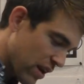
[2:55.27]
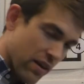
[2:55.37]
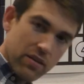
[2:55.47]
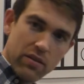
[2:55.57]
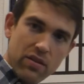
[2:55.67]

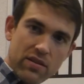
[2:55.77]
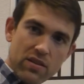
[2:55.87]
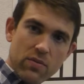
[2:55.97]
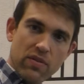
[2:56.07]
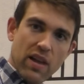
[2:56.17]
and this
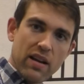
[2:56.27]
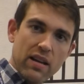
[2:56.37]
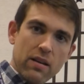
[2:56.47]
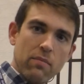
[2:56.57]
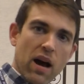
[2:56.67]
is what that
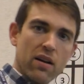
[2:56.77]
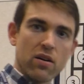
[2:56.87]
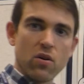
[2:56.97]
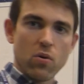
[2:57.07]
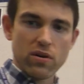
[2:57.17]
E minor
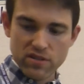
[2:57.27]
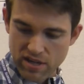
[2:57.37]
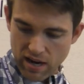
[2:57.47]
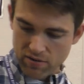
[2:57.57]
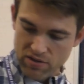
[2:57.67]
chord
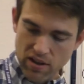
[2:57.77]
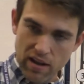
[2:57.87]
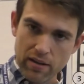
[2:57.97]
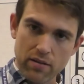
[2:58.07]
sounds like.